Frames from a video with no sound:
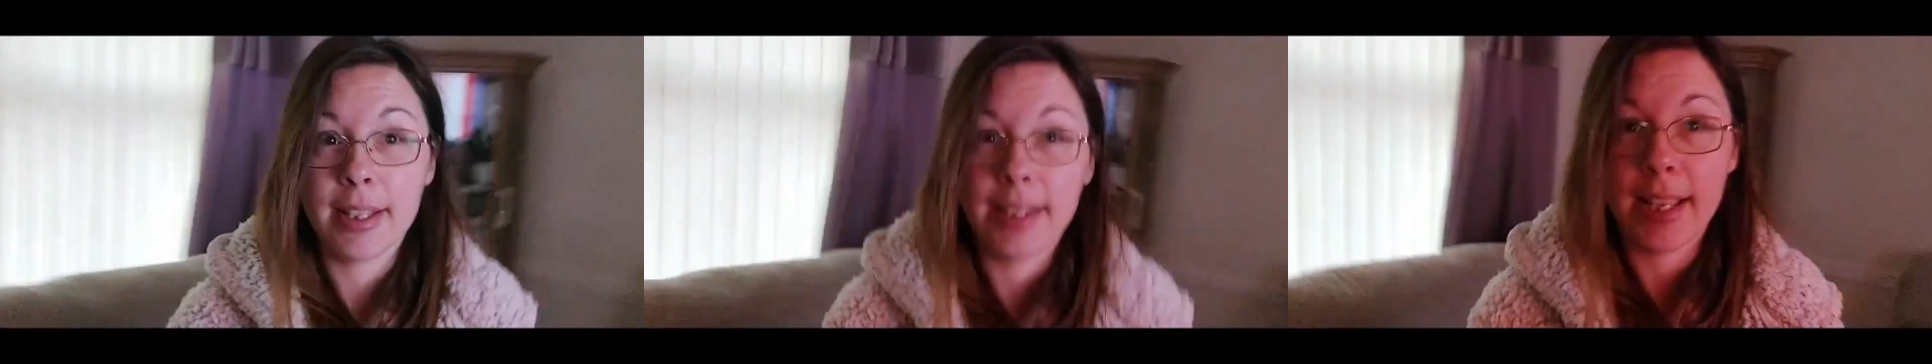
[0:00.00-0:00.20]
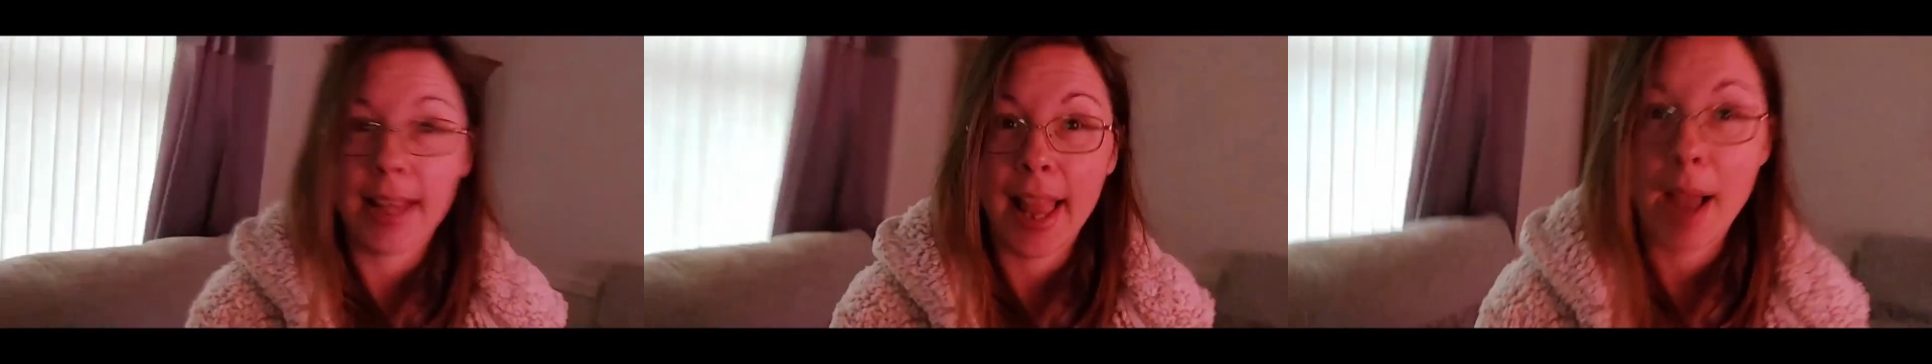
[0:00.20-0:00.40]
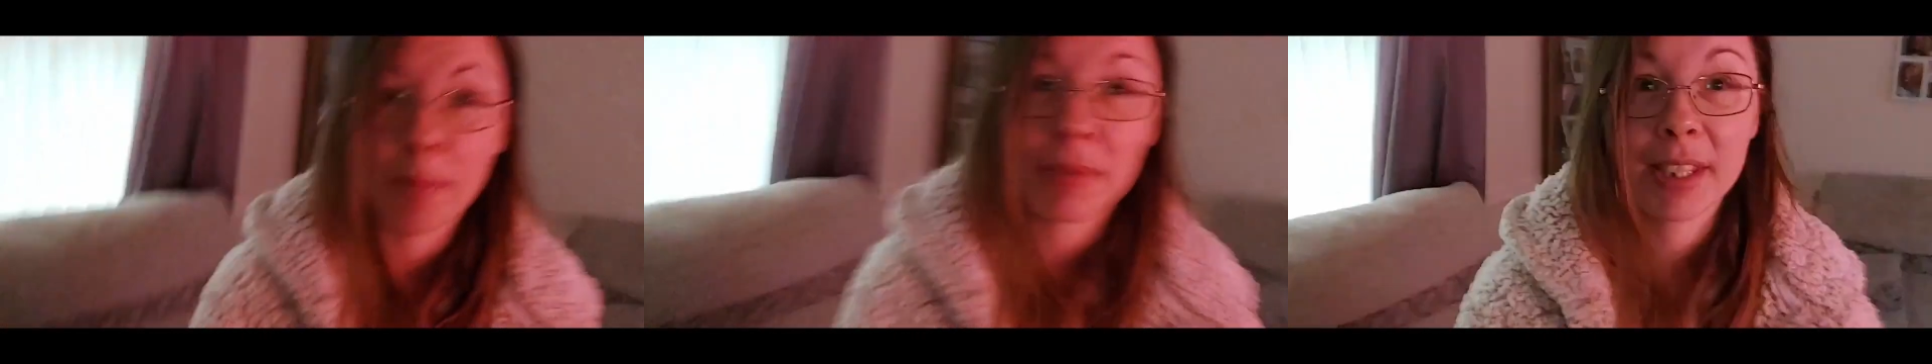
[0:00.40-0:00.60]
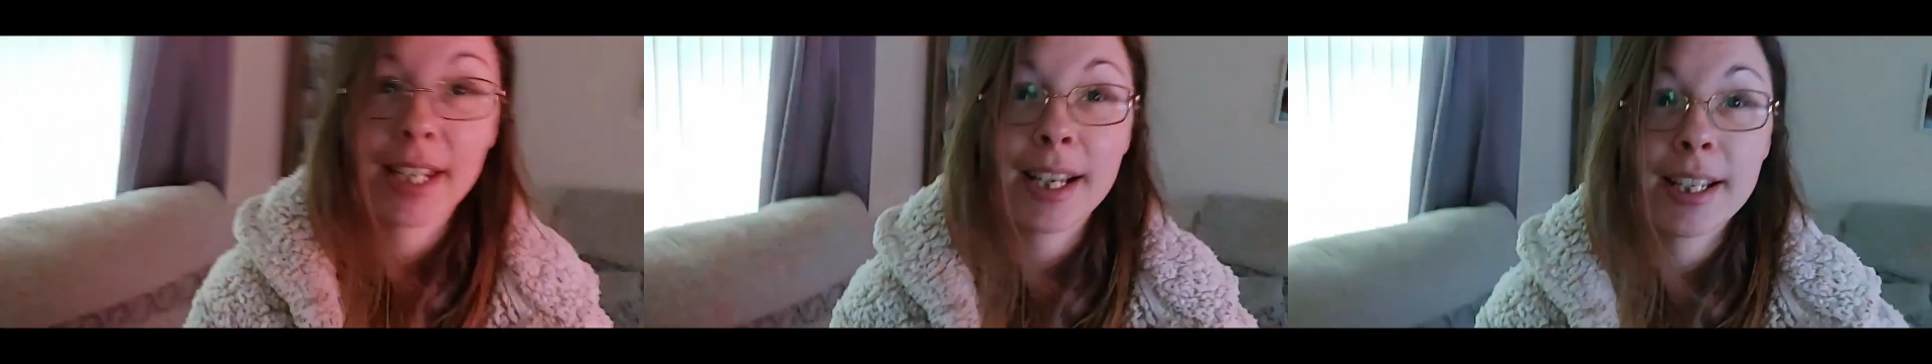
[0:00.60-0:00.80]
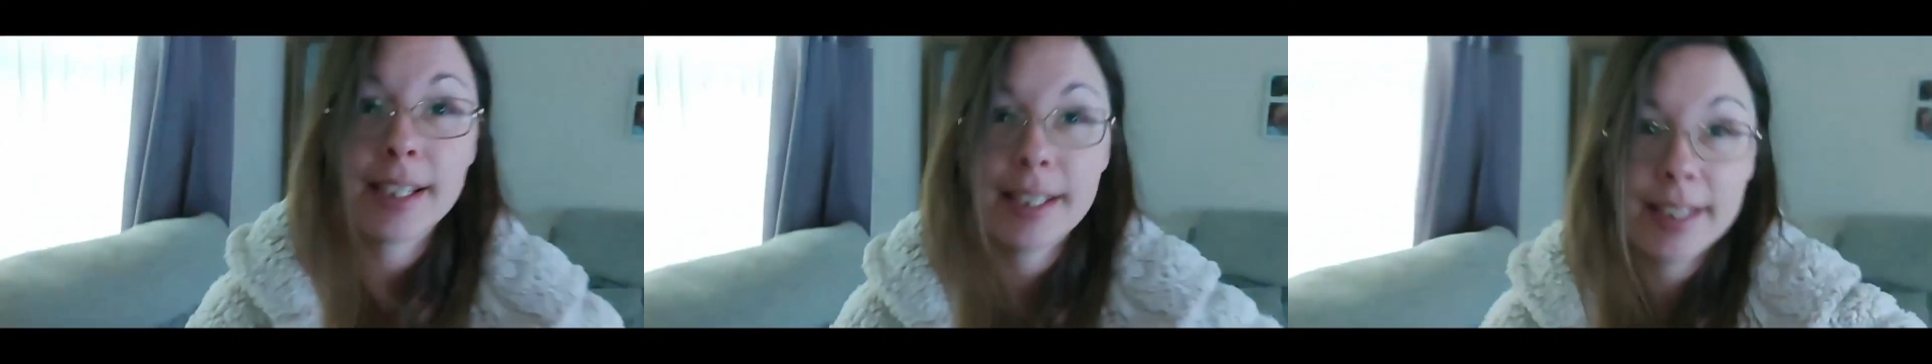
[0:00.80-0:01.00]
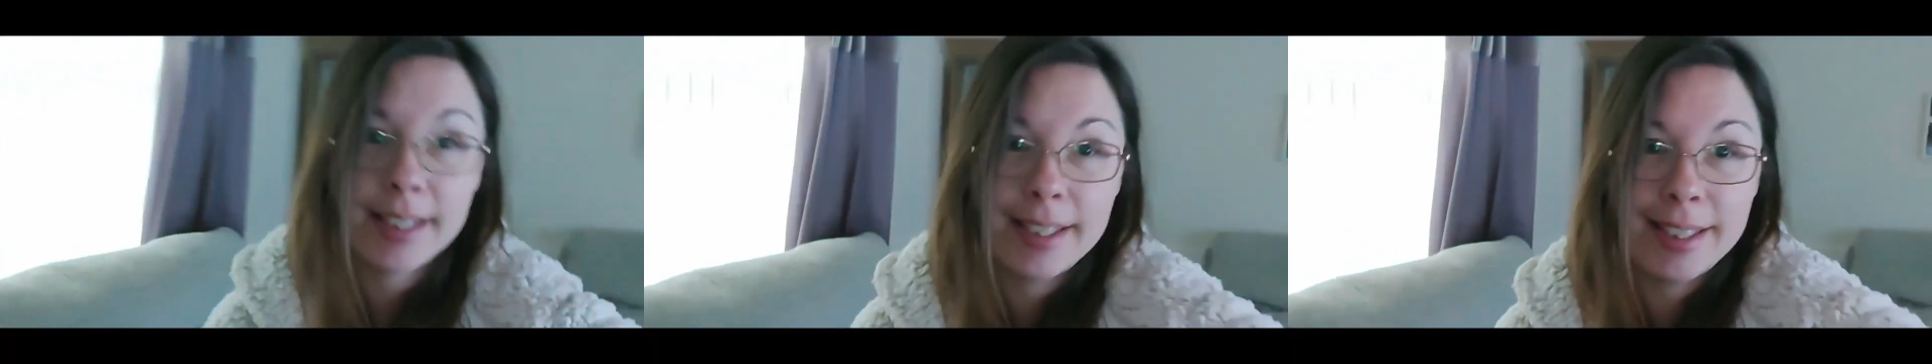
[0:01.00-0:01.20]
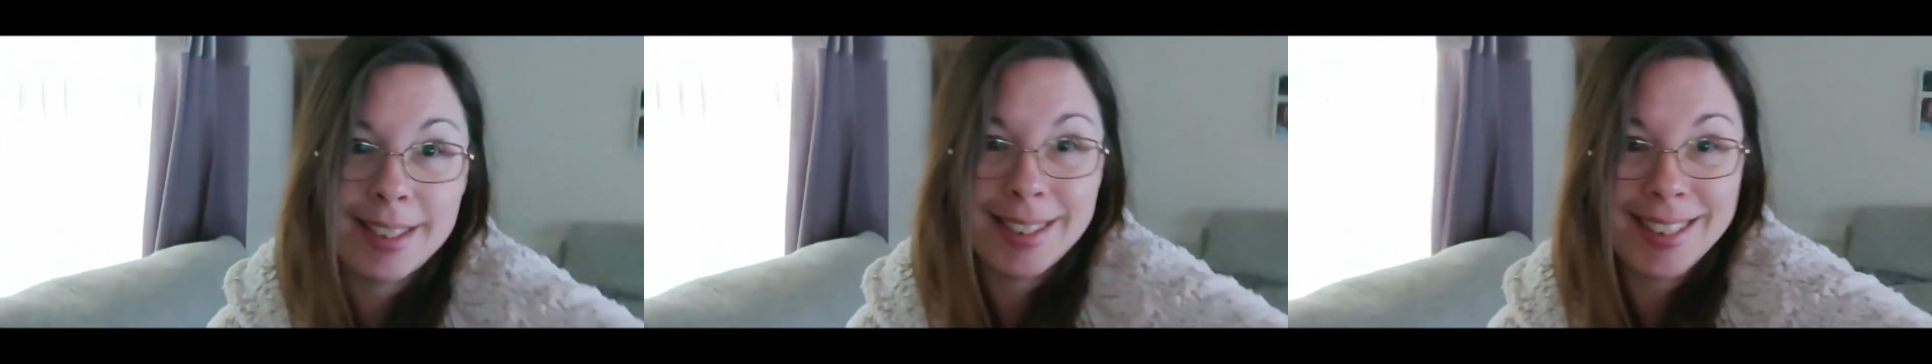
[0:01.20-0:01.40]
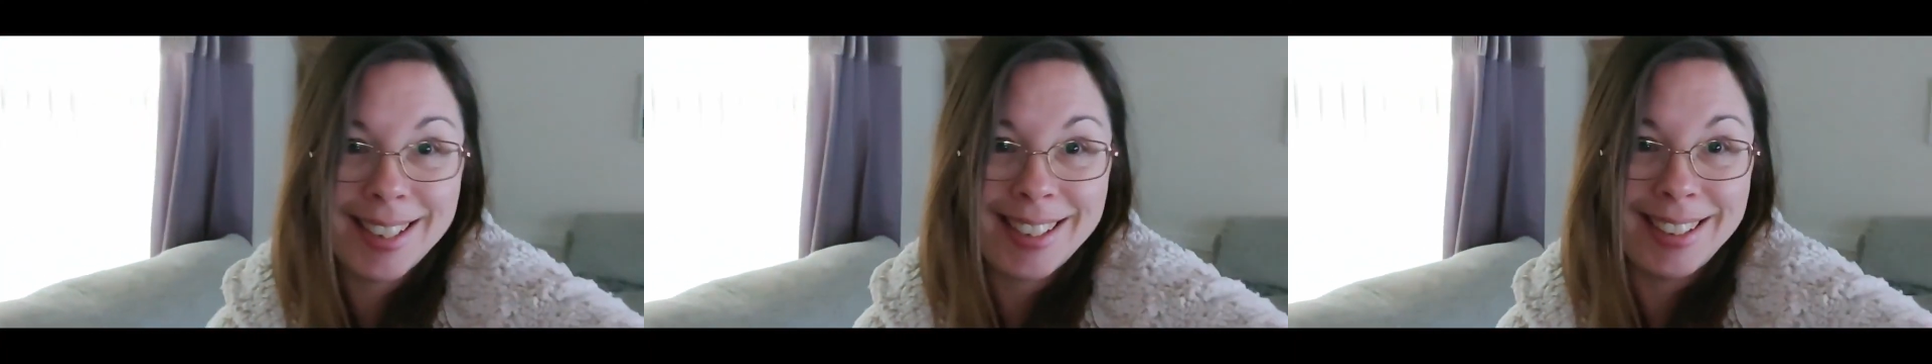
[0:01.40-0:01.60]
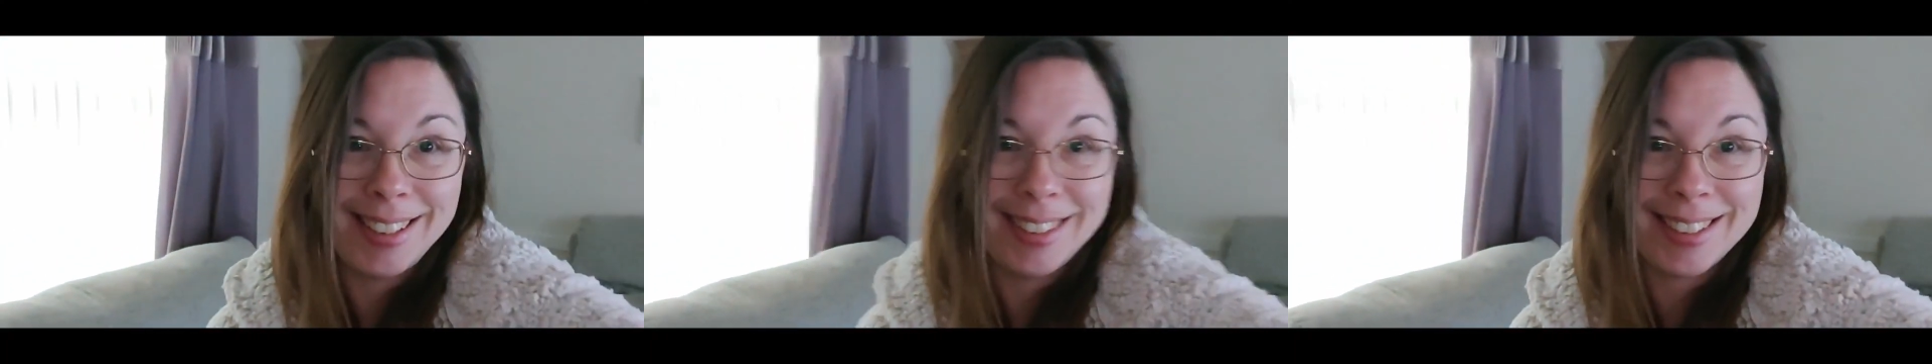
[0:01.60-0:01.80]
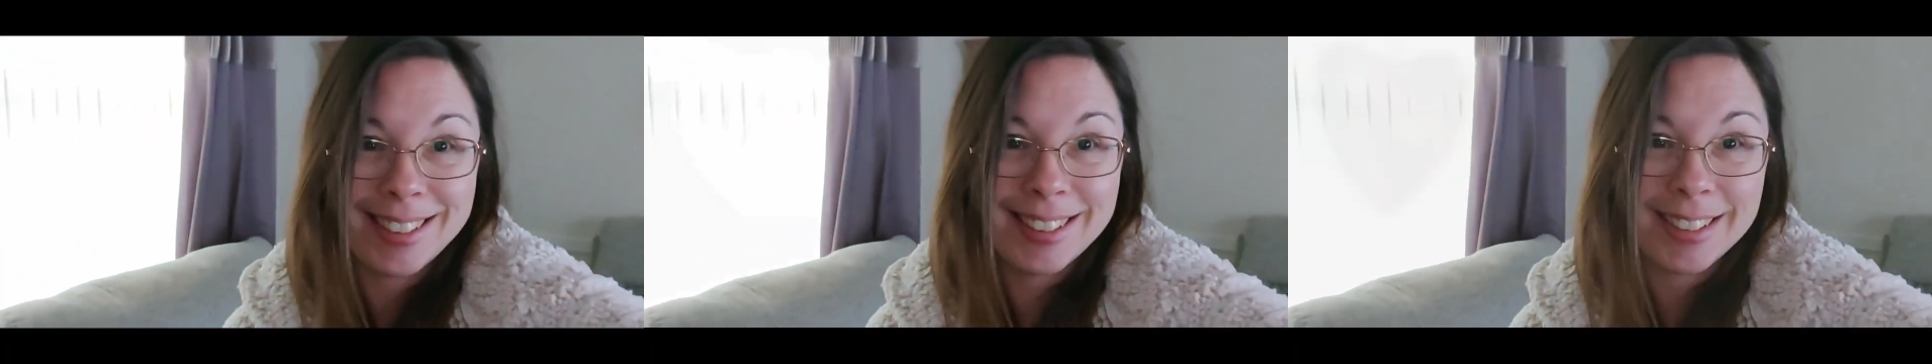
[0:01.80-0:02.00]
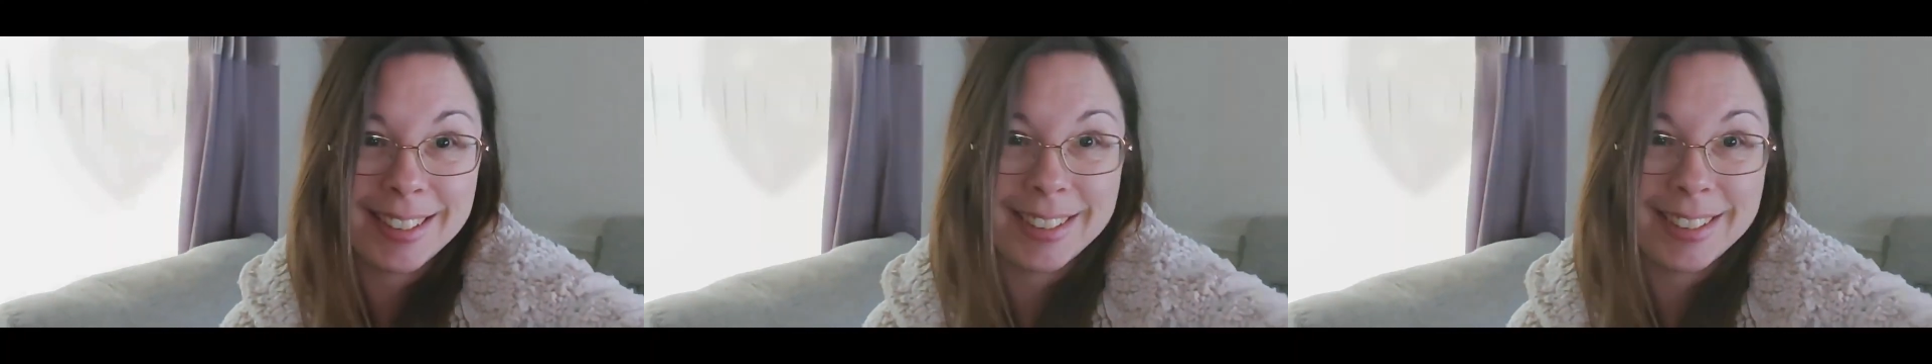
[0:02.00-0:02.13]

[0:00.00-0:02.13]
little hamster Tiddles.